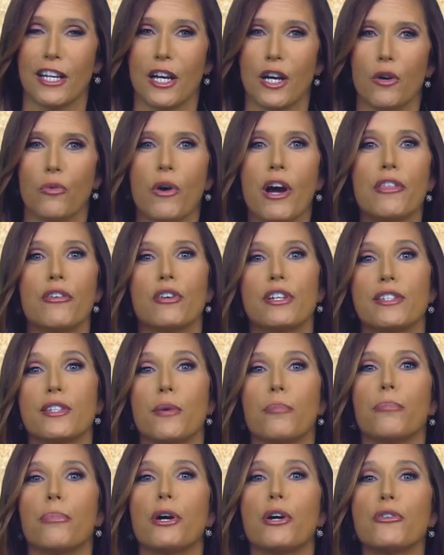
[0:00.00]
Whether it's
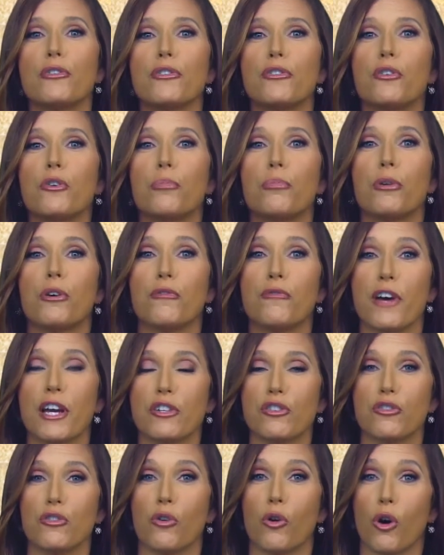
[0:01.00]
a personal,
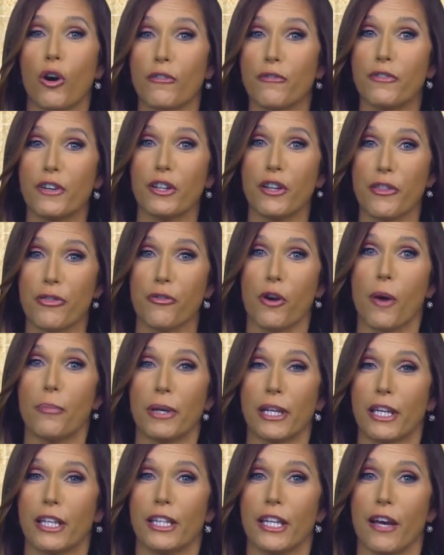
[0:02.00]
professional, or
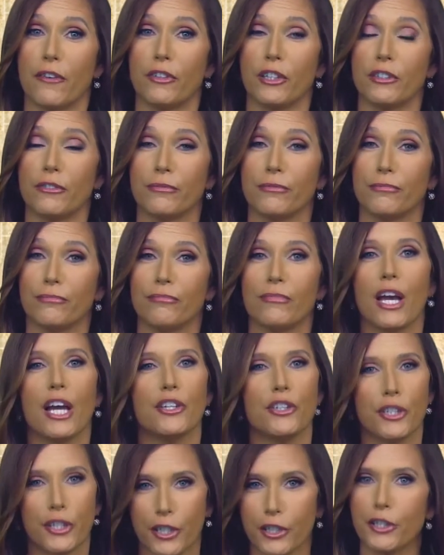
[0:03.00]
philanthropic endeavor,
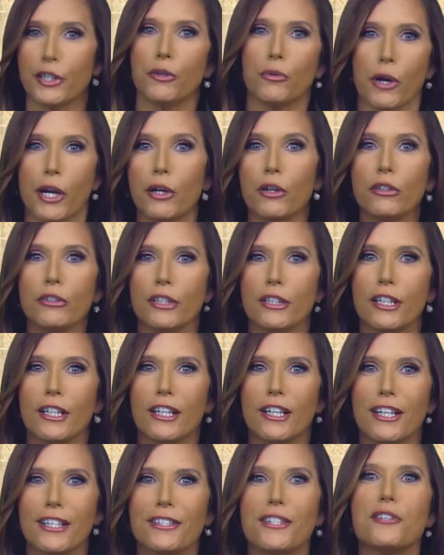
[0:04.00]
and you get derailed,
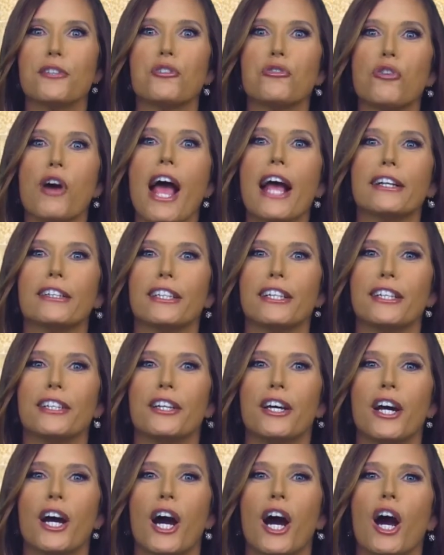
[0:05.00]
distracted,
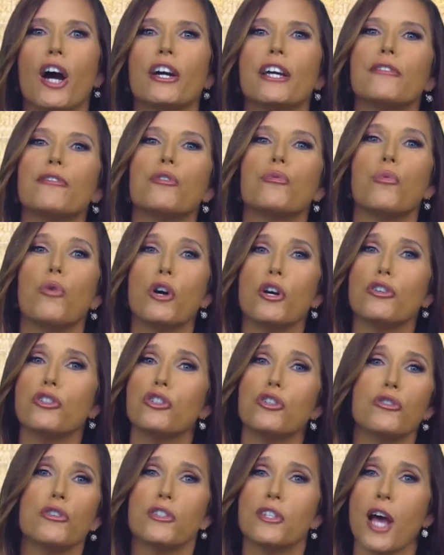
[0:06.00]
or even
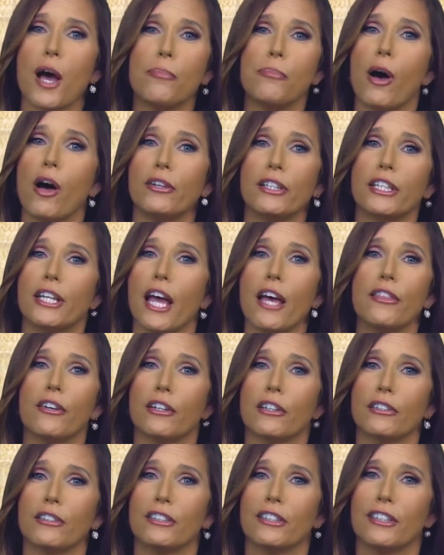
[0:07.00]
worse, you stop
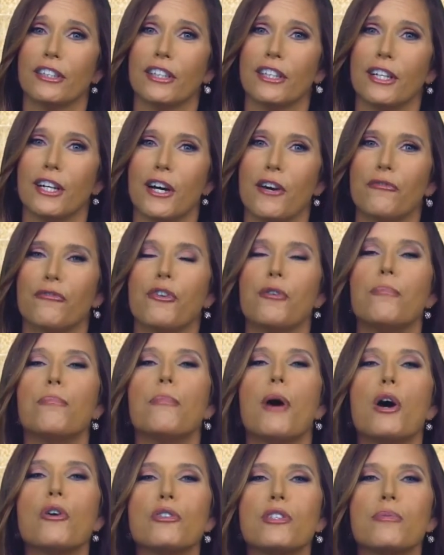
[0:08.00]
altogether. For
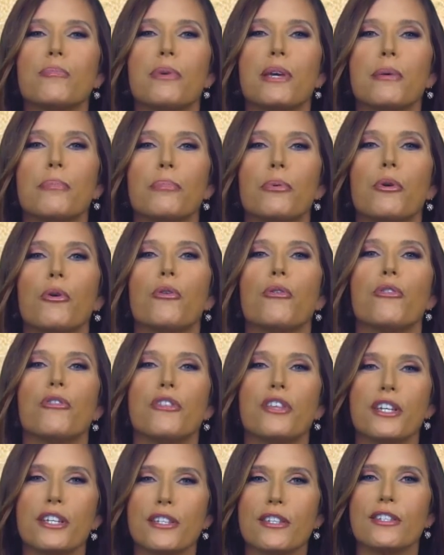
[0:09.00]
most people,
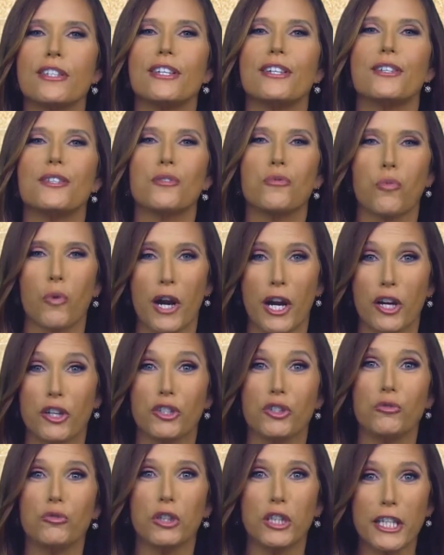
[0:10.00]
this is where
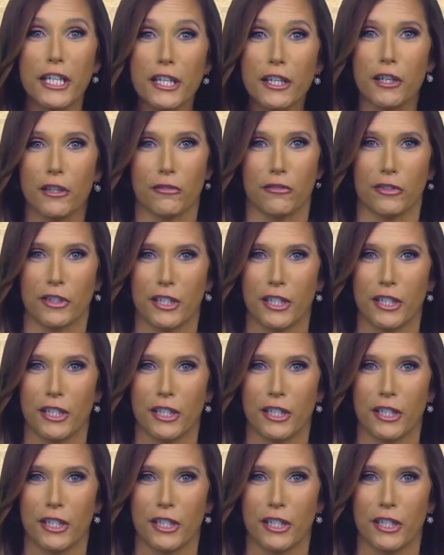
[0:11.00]
you live.